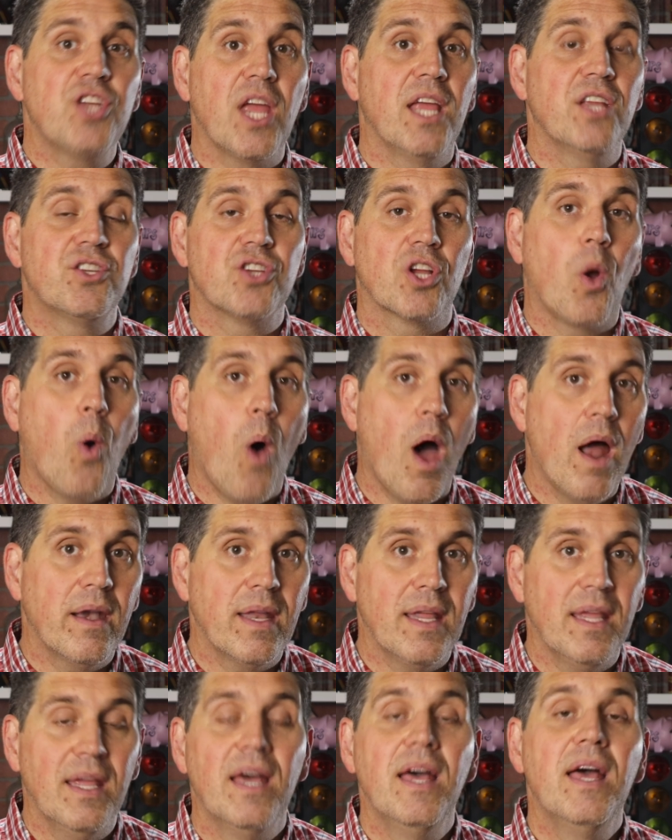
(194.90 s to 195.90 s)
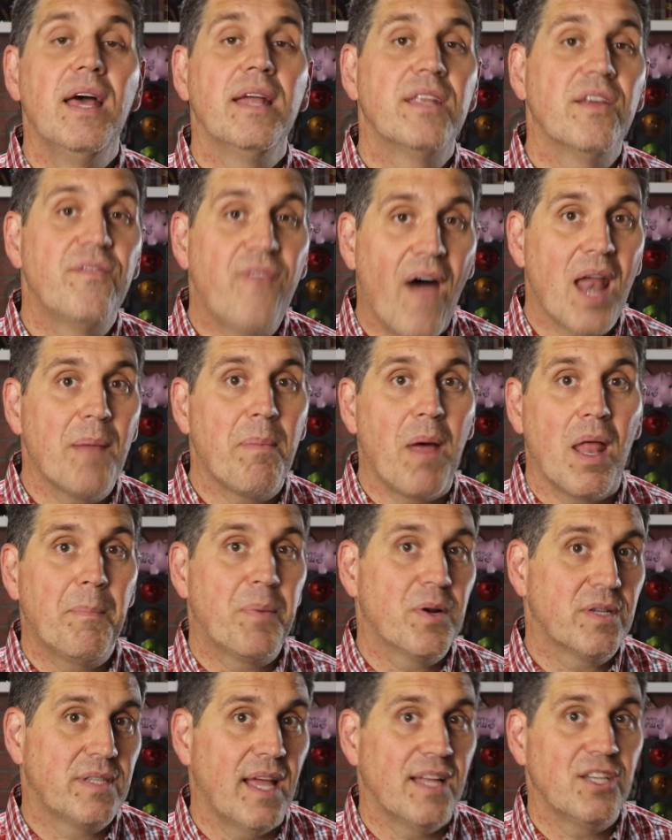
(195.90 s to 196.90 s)
change in quantity divided by the
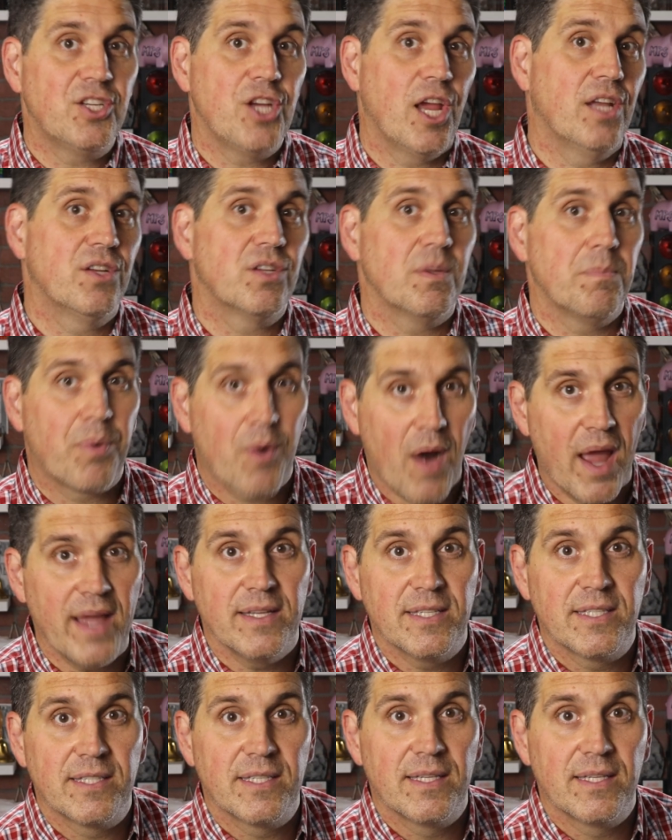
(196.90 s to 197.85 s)
percent change in price.